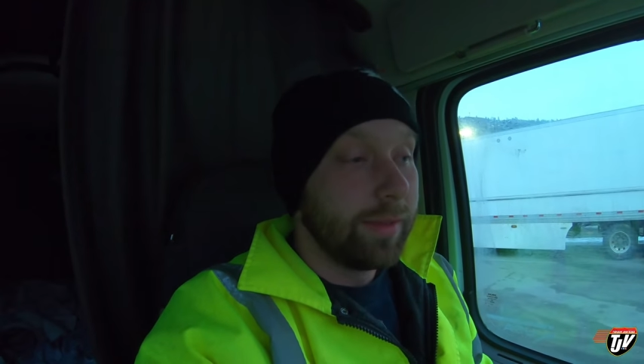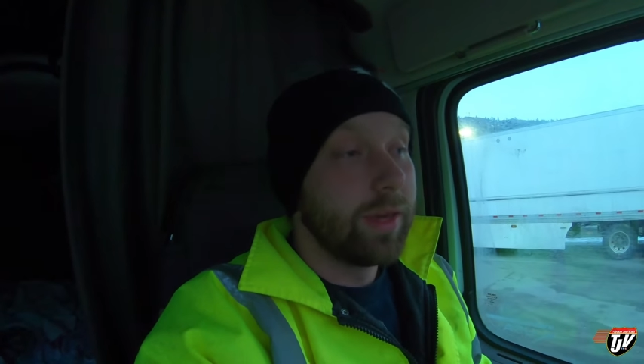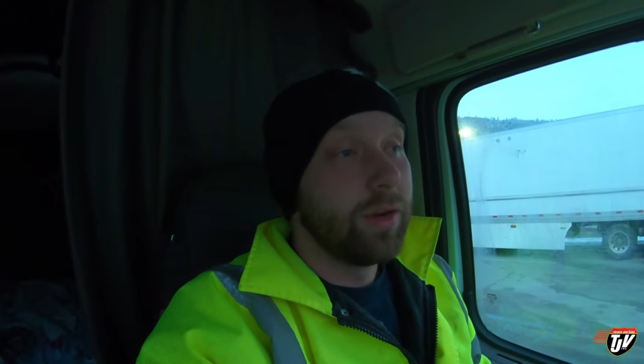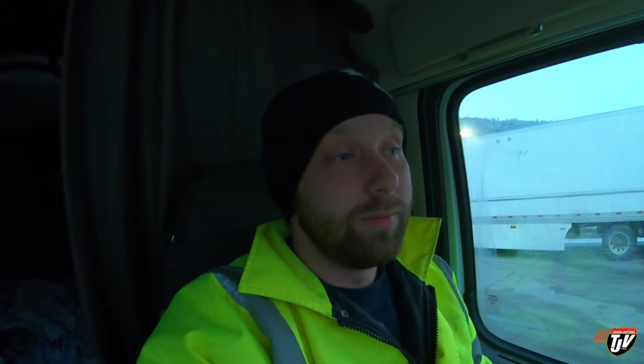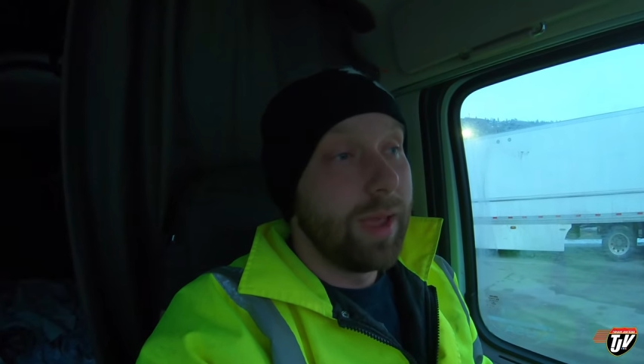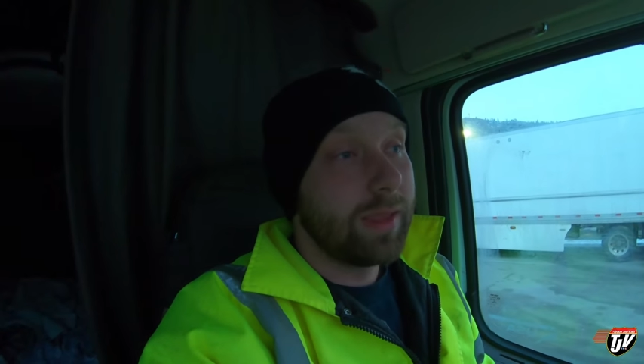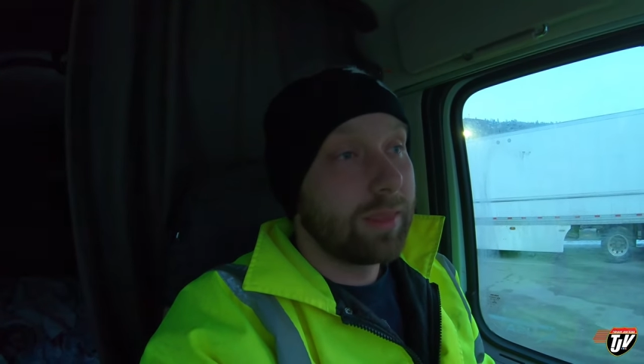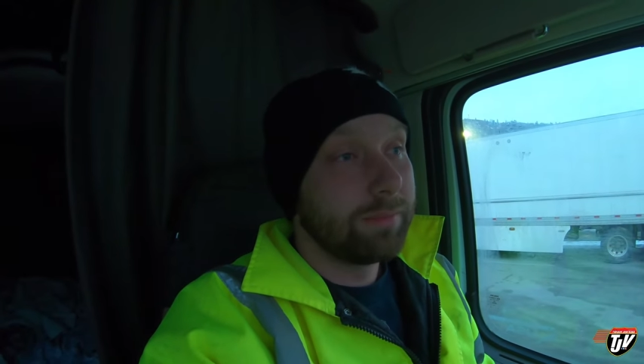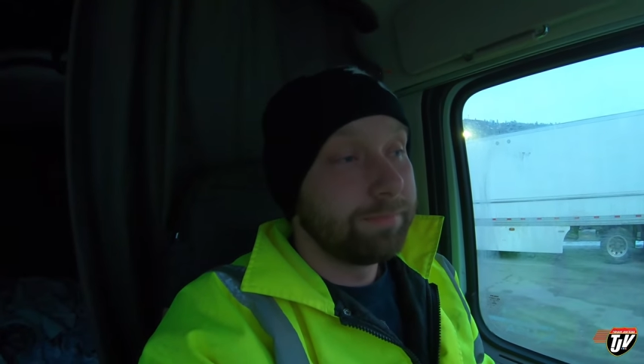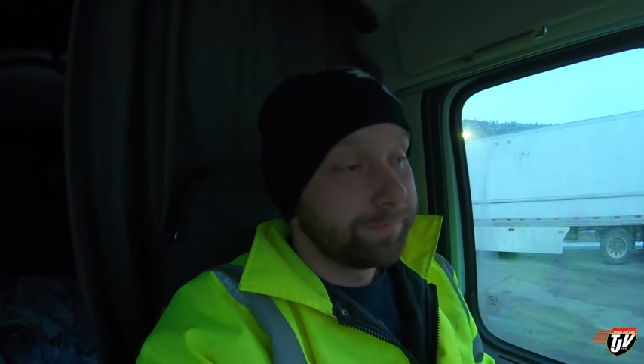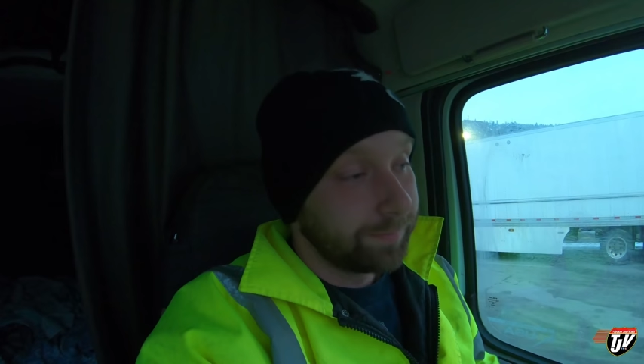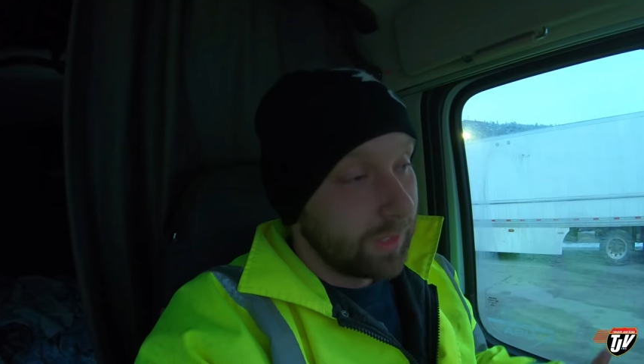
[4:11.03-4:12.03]
They do make
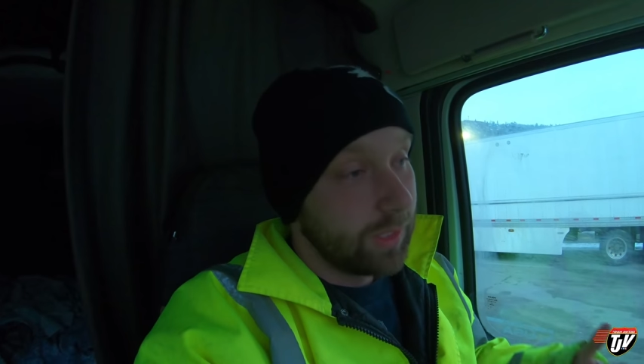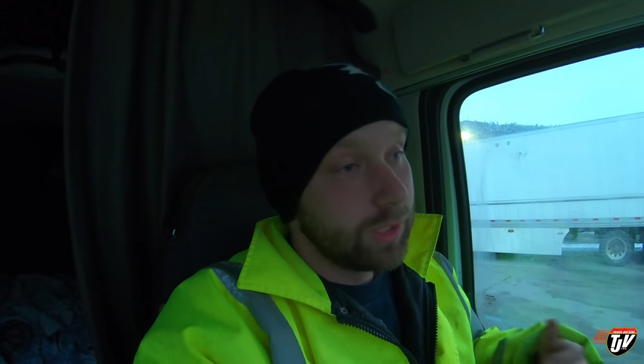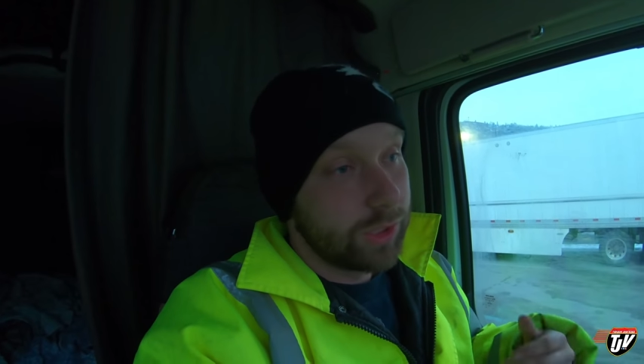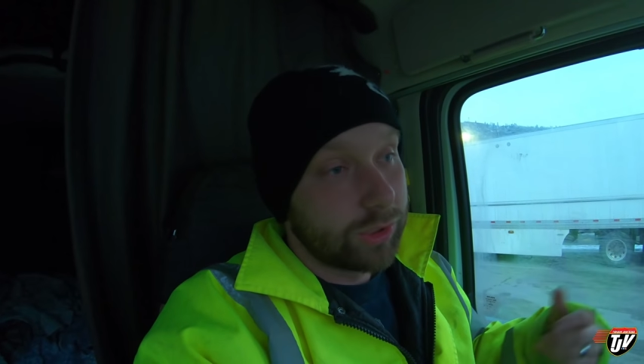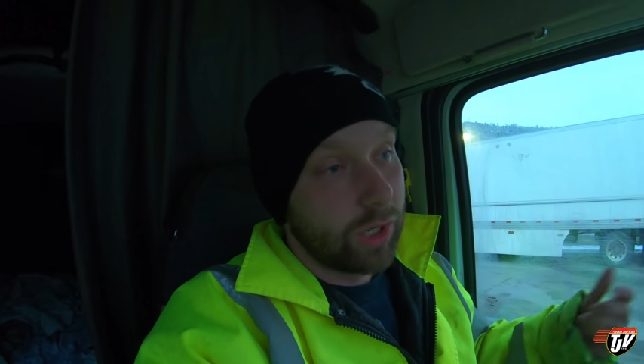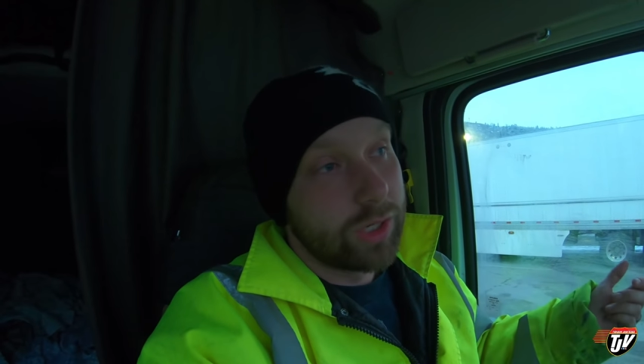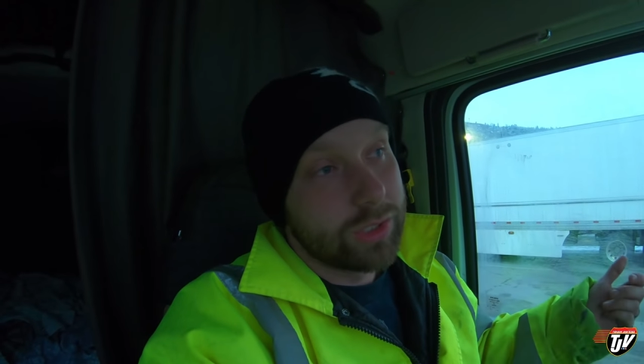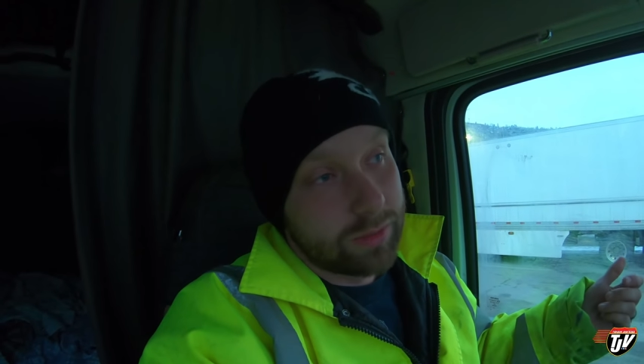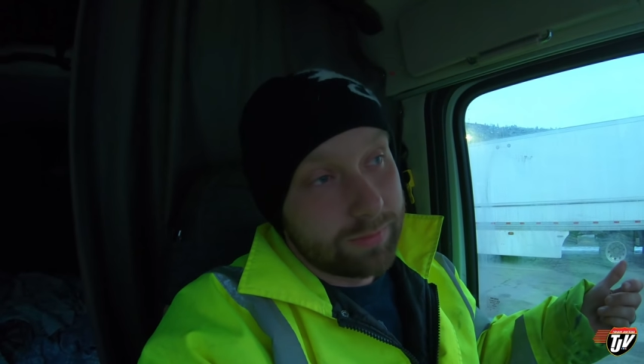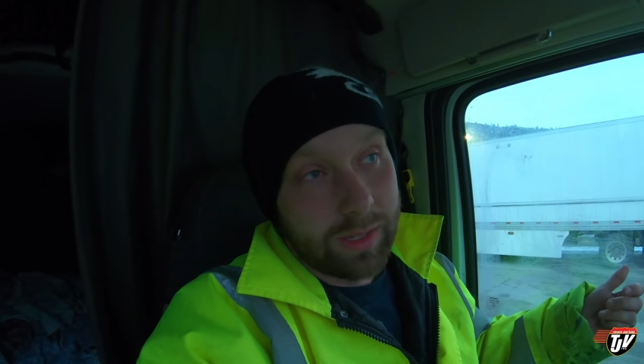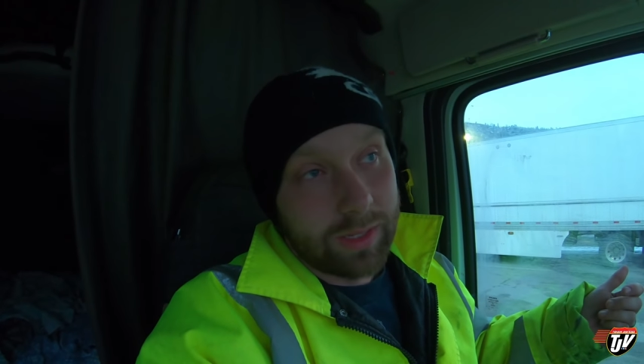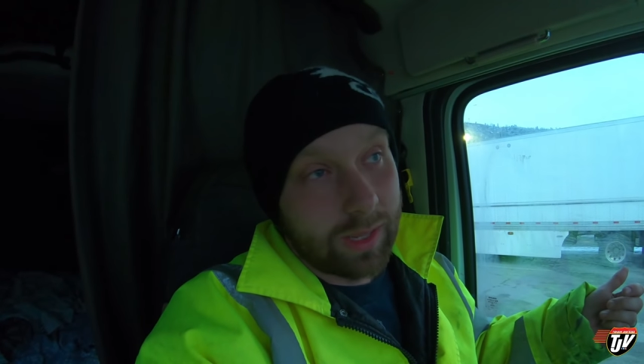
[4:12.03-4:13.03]
them. You just charge
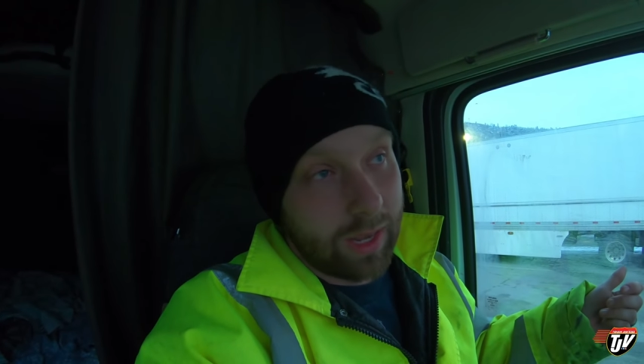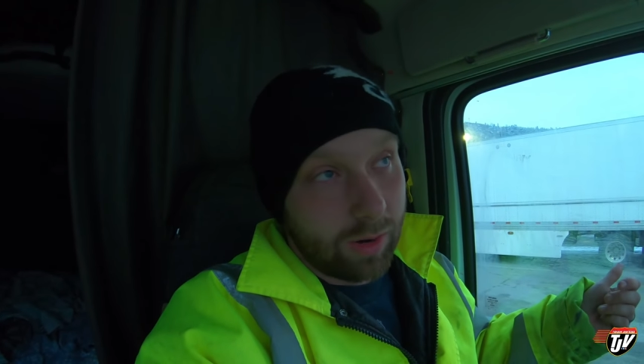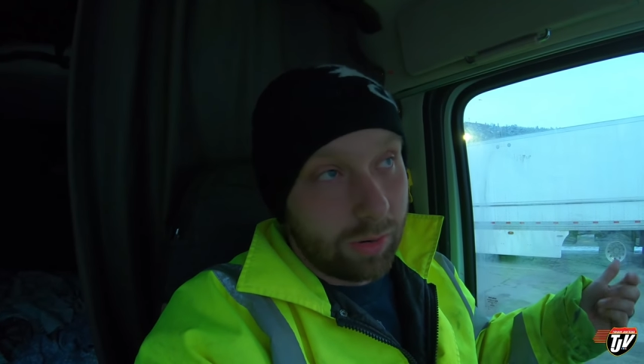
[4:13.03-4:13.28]
them like at